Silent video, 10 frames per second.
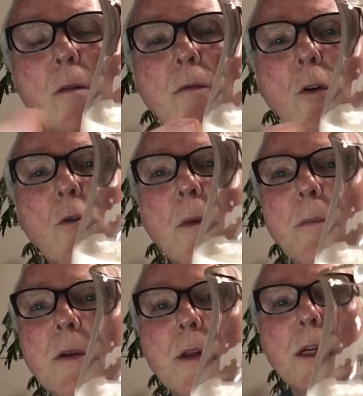foam
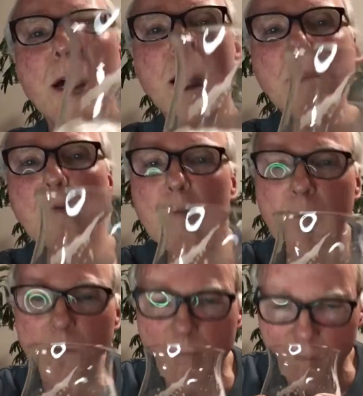up to the top
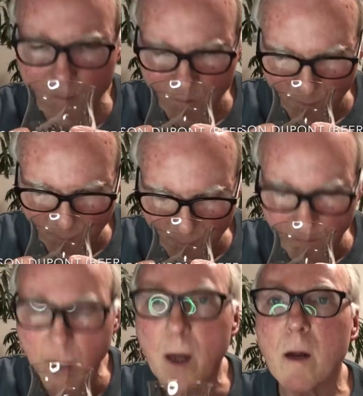
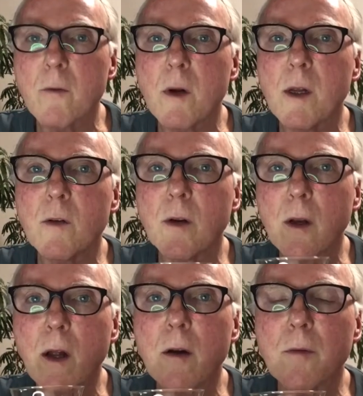and releasing a
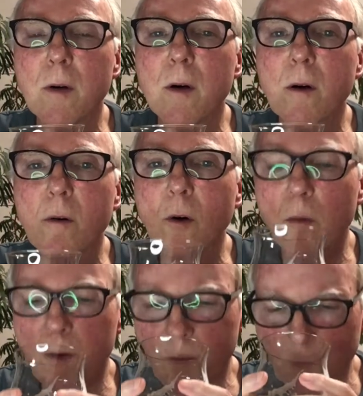lot of
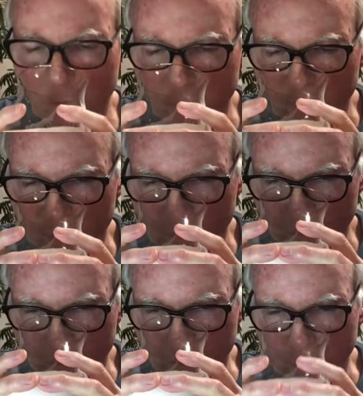aromas.
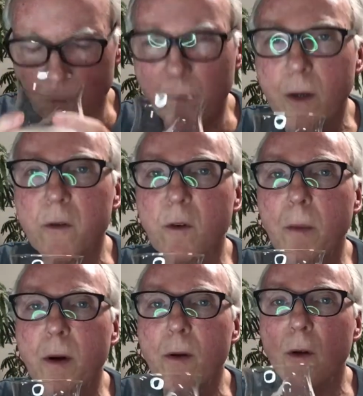This is a
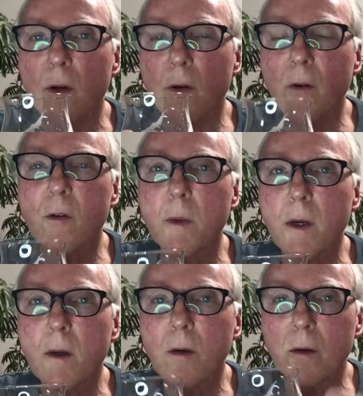beer you could just
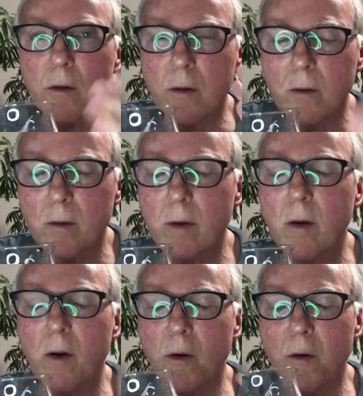smell, you
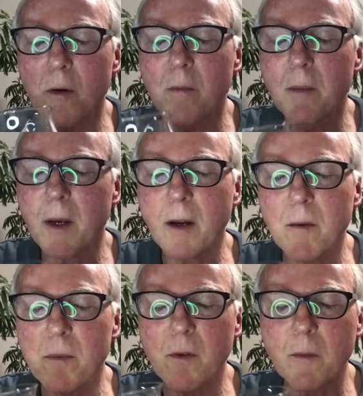know, pick it
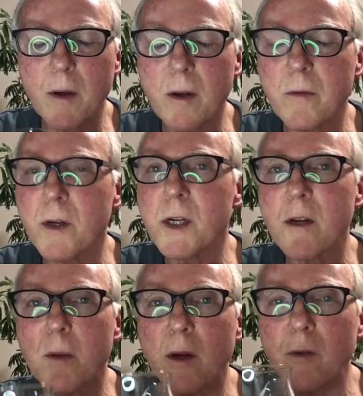up and smell every 10
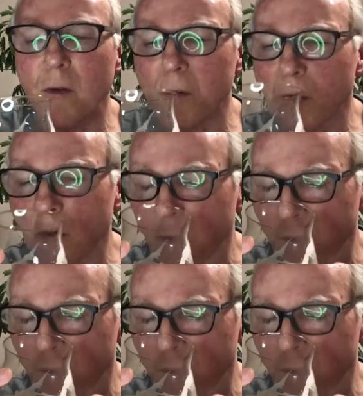minutes or so.